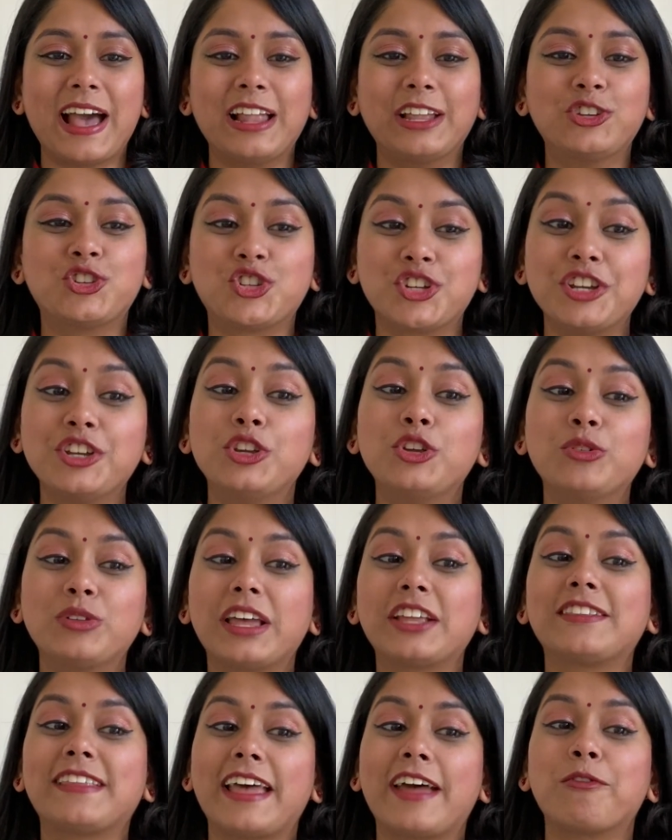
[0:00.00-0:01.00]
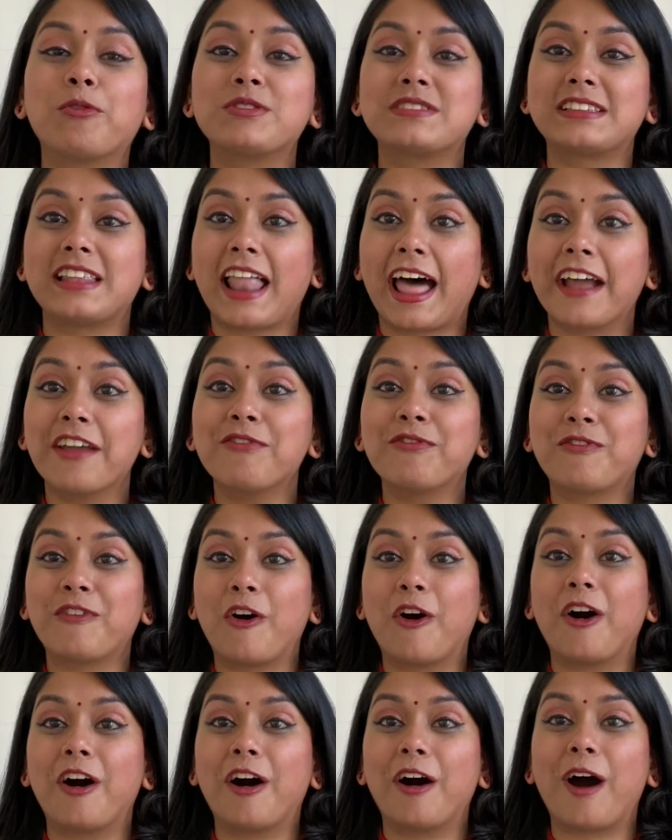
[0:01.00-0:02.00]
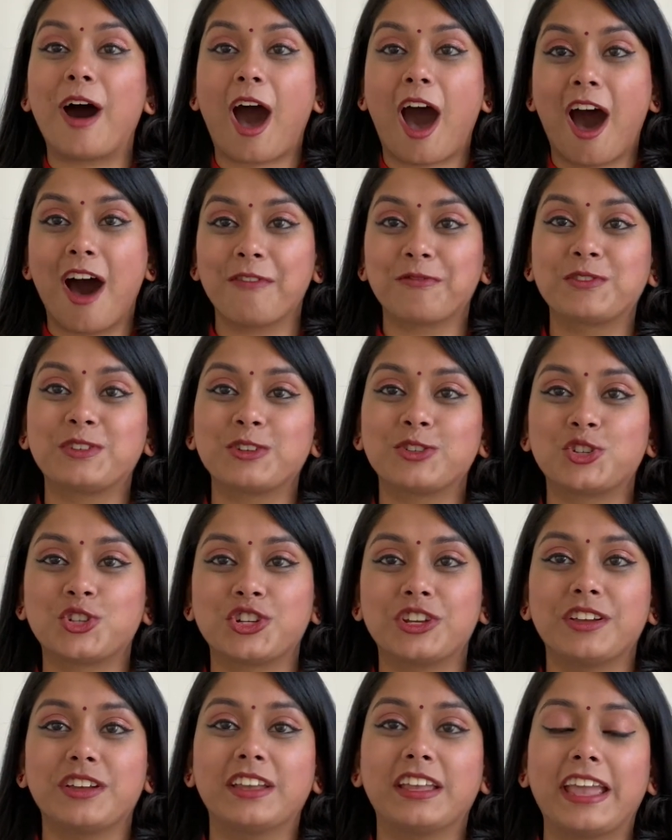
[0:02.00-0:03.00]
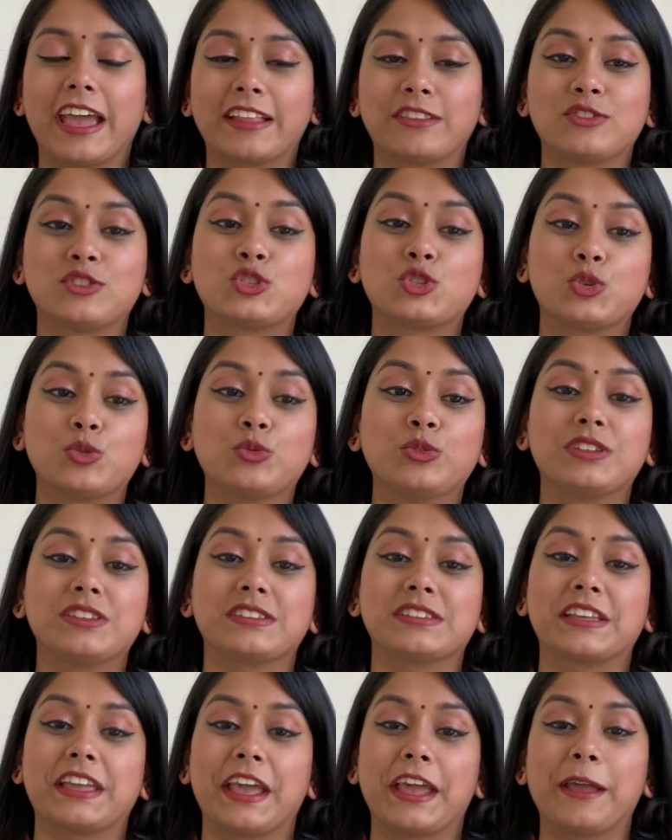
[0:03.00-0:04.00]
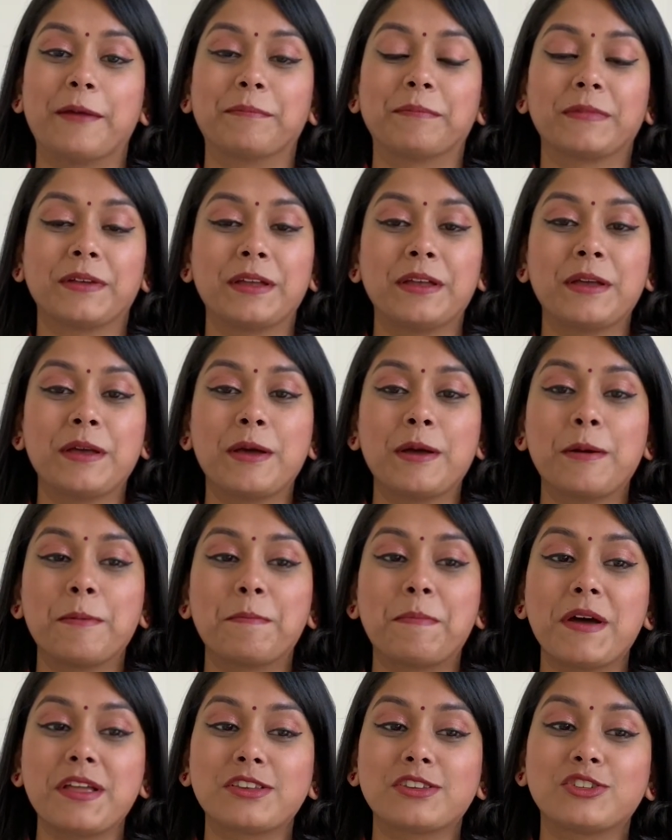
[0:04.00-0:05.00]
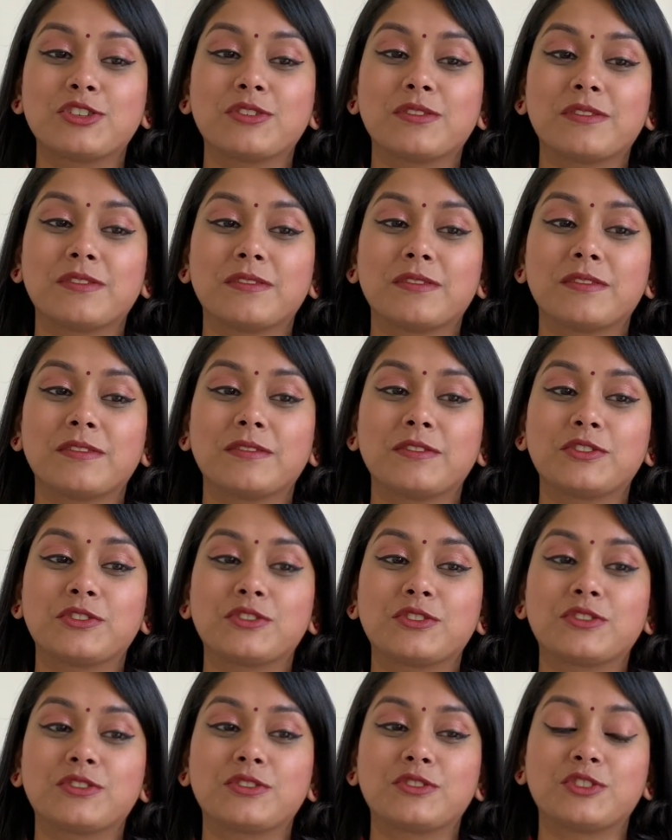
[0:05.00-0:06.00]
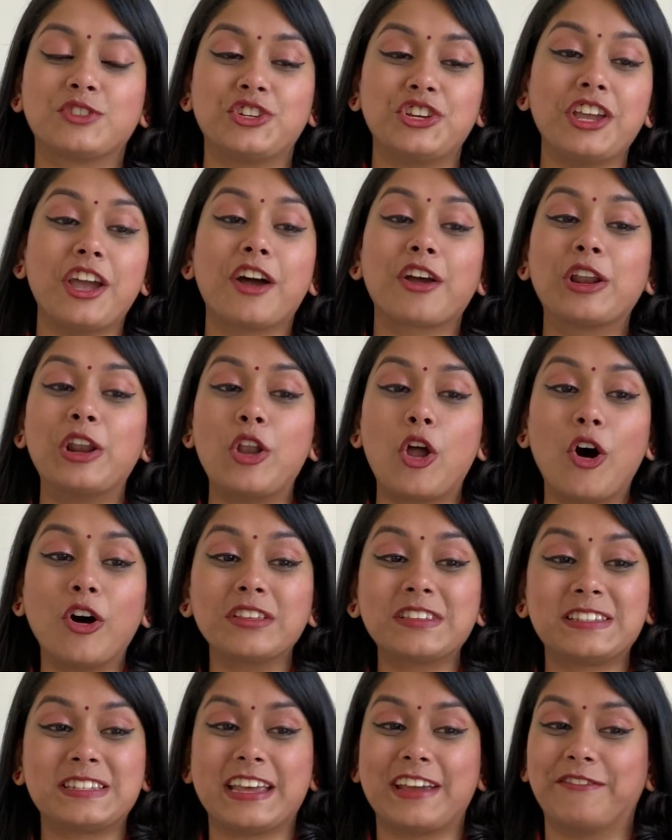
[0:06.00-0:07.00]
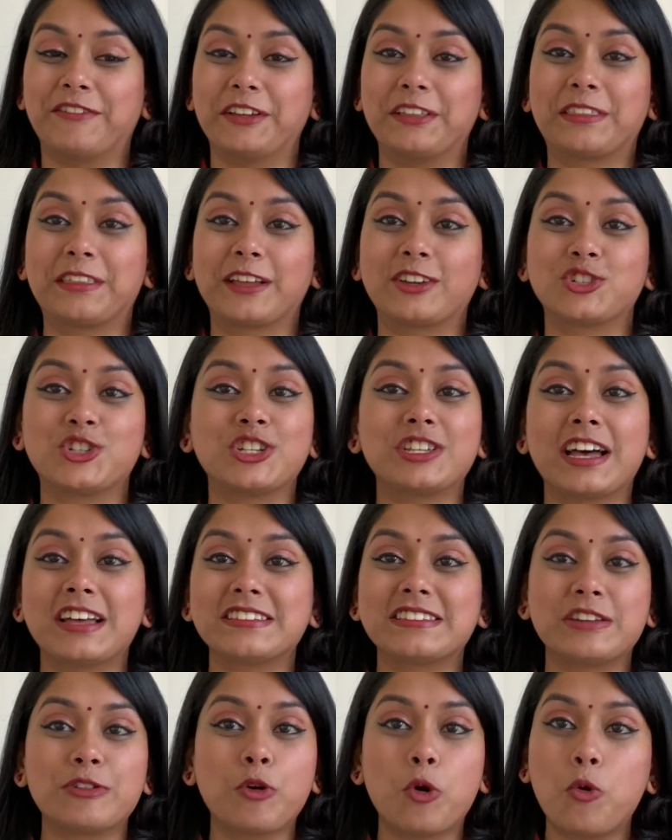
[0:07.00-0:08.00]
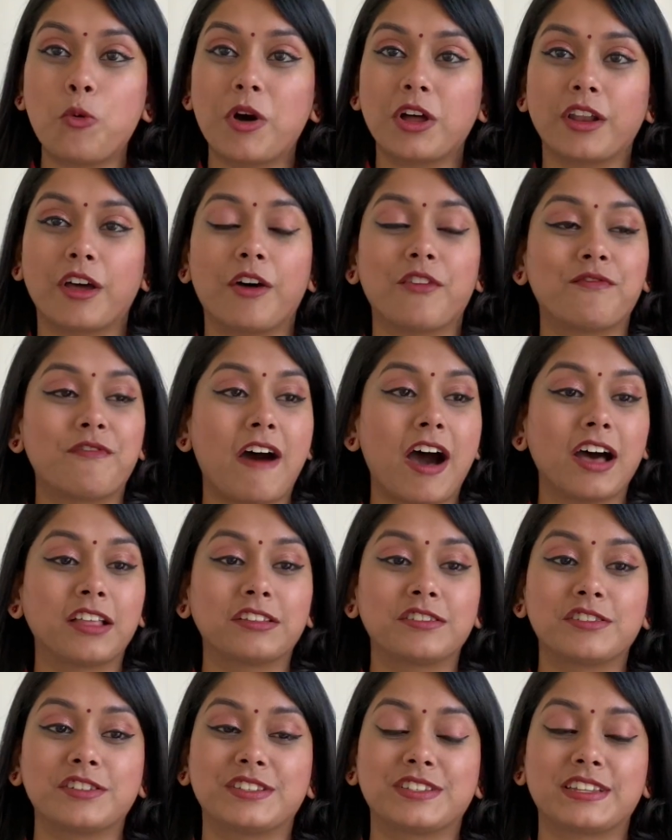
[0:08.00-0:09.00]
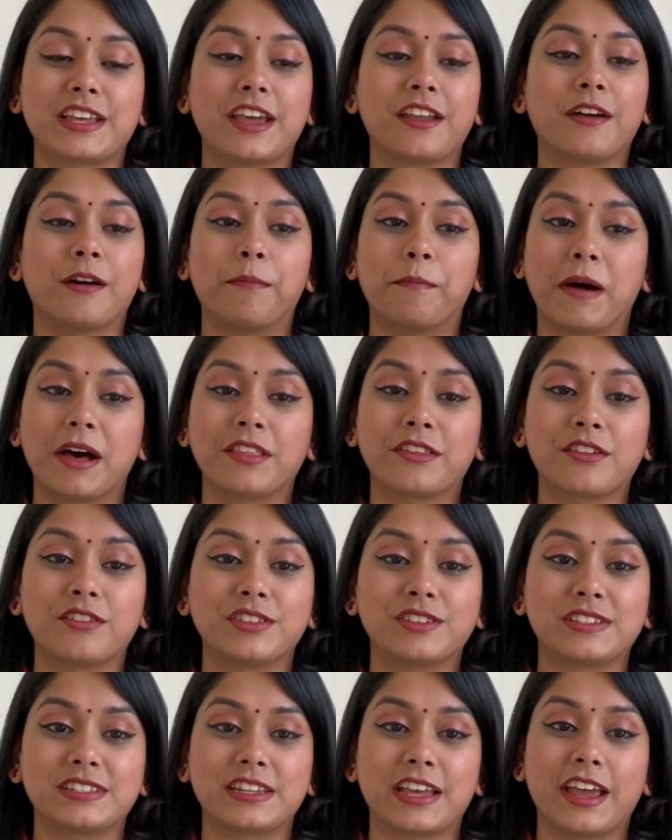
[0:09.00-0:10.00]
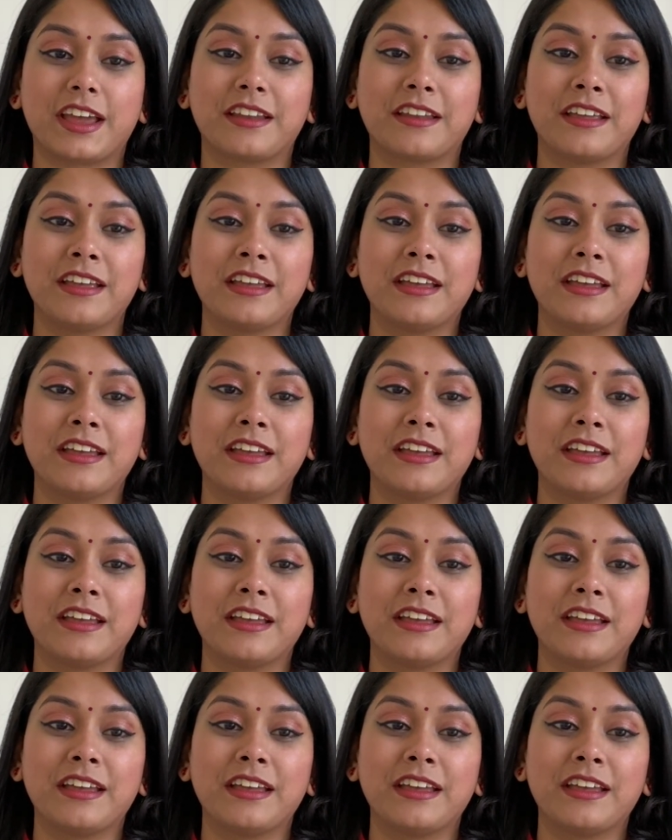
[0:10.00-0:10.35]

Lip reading: She knew that there was life for her after she gets through this game. But Ji-young lost everything. She has no one. Her father is dead. Her mother is dead.